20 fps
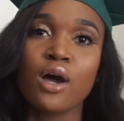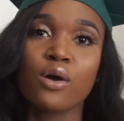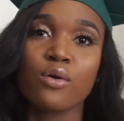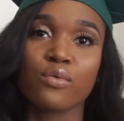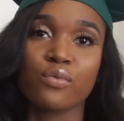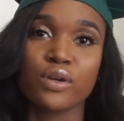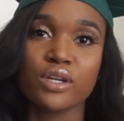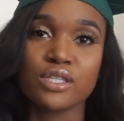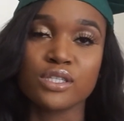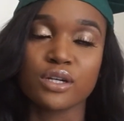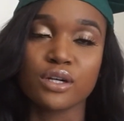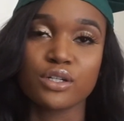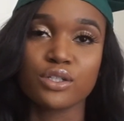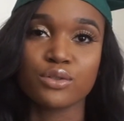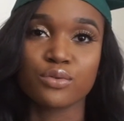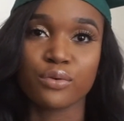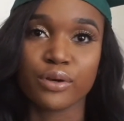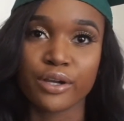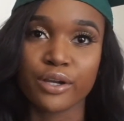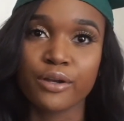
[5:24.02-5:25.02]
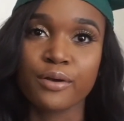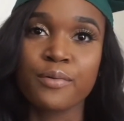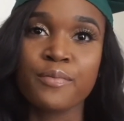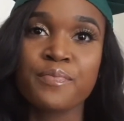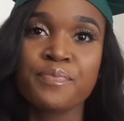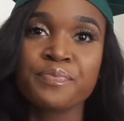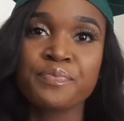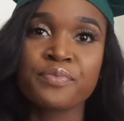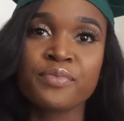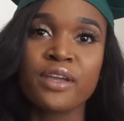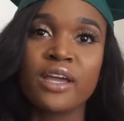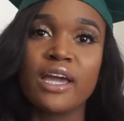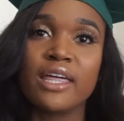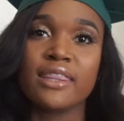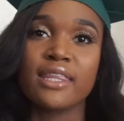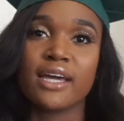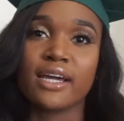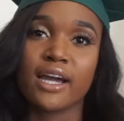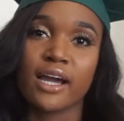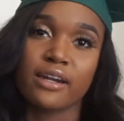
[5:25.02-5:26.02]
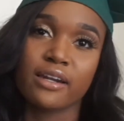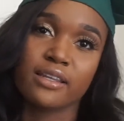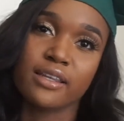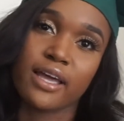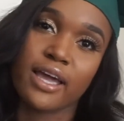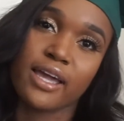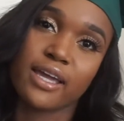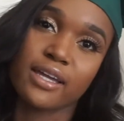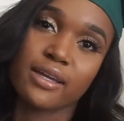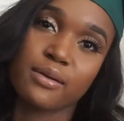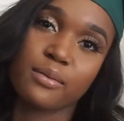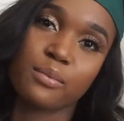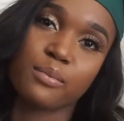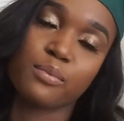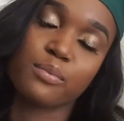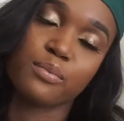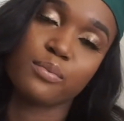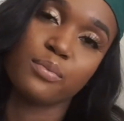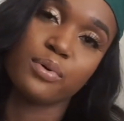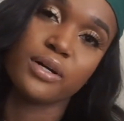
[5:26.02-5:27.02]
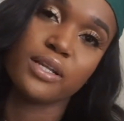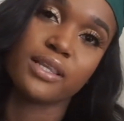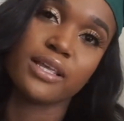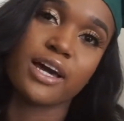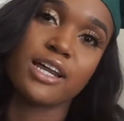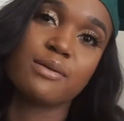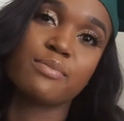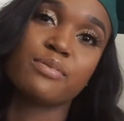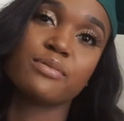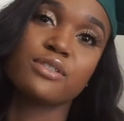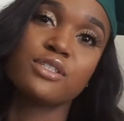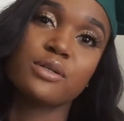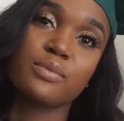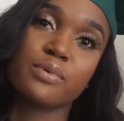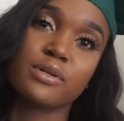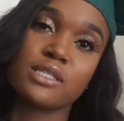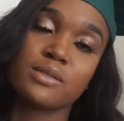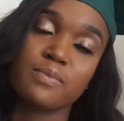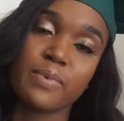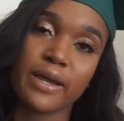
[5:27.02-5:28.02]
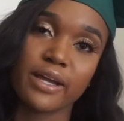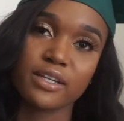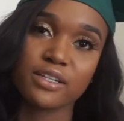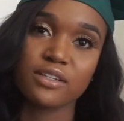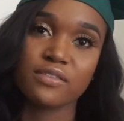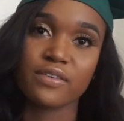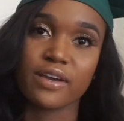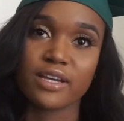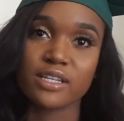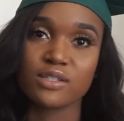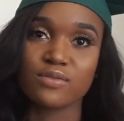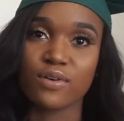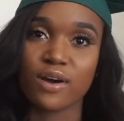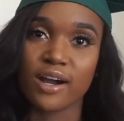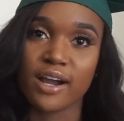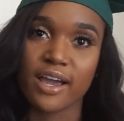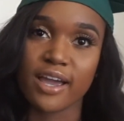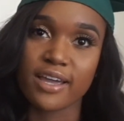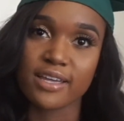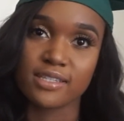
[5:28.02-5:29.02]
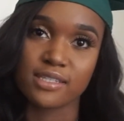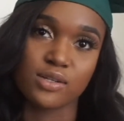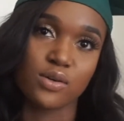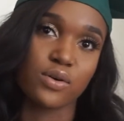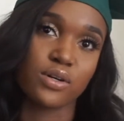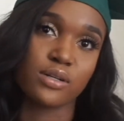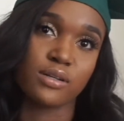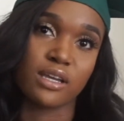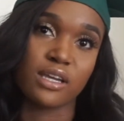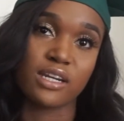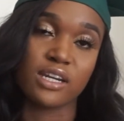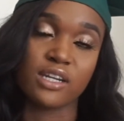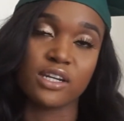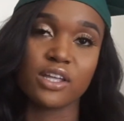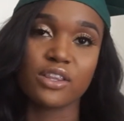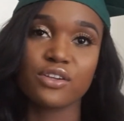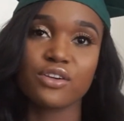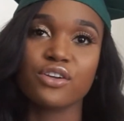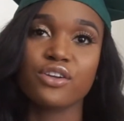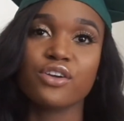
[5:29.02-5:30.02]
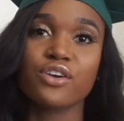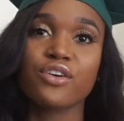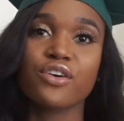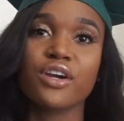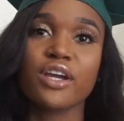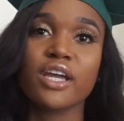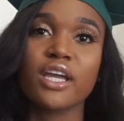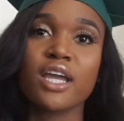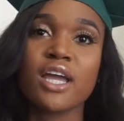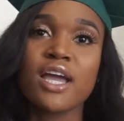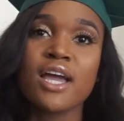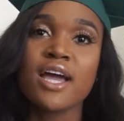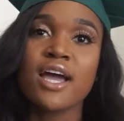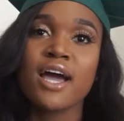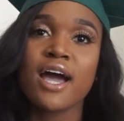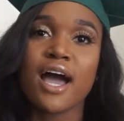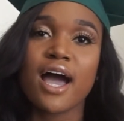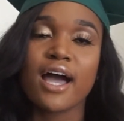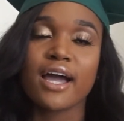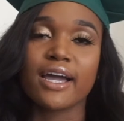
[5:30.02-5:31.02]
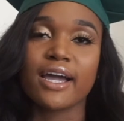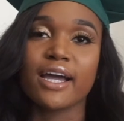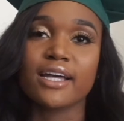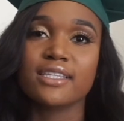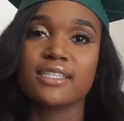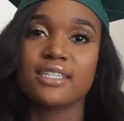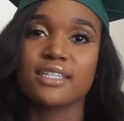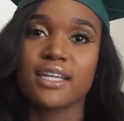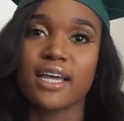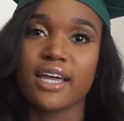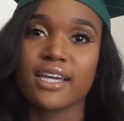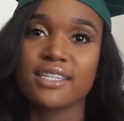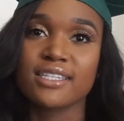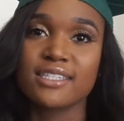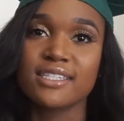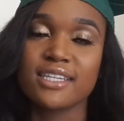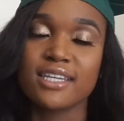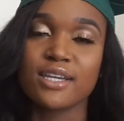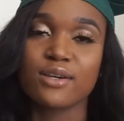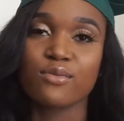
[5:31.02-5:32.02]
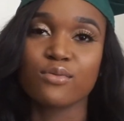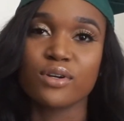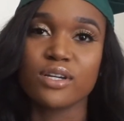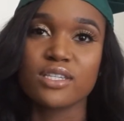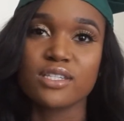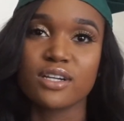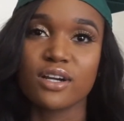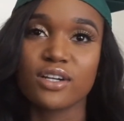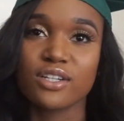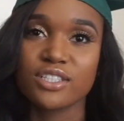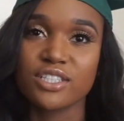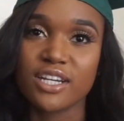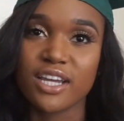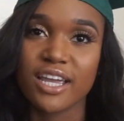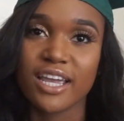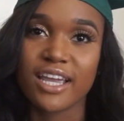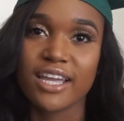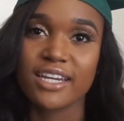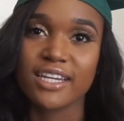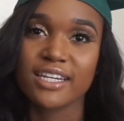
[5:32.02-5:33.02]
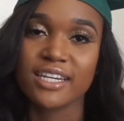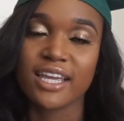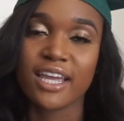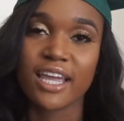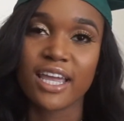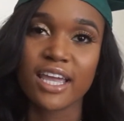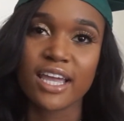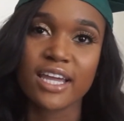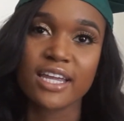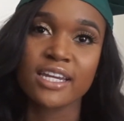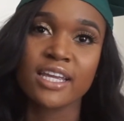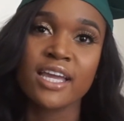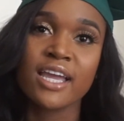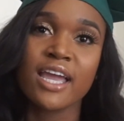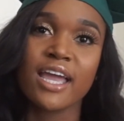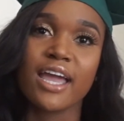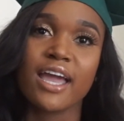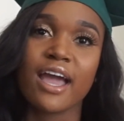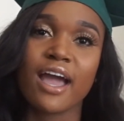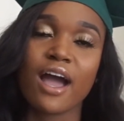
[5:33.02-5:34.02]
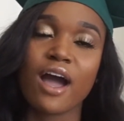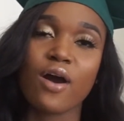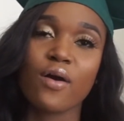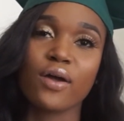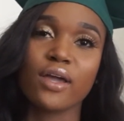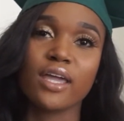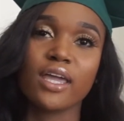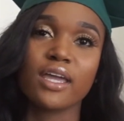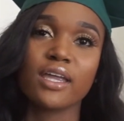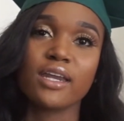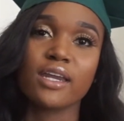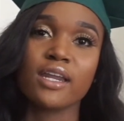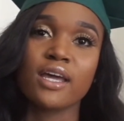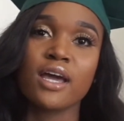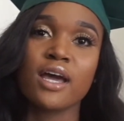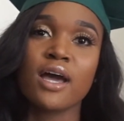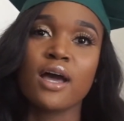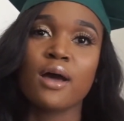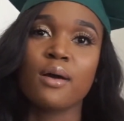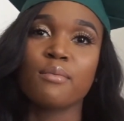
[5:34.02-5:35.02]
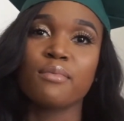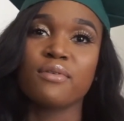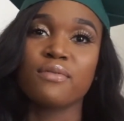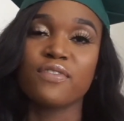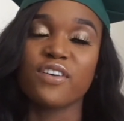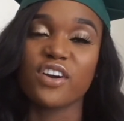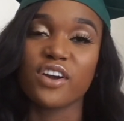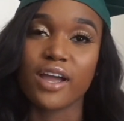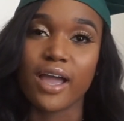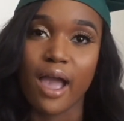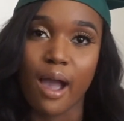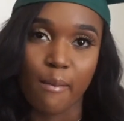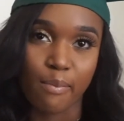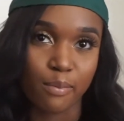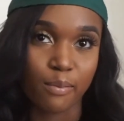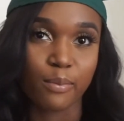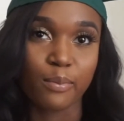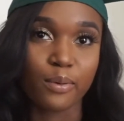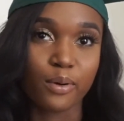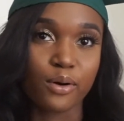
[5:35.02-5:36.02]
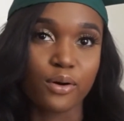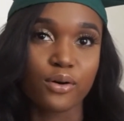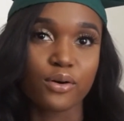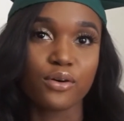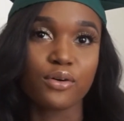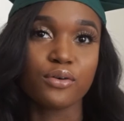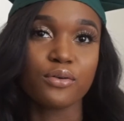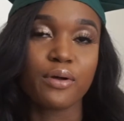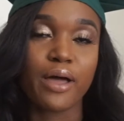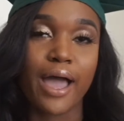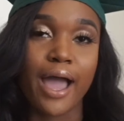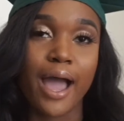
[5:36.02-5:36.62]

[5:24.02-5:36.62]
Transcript: research realm, and that kind of like put a lot into perspective as far as going to get another degree. I got to like see research hand in hand and how it can be very applicable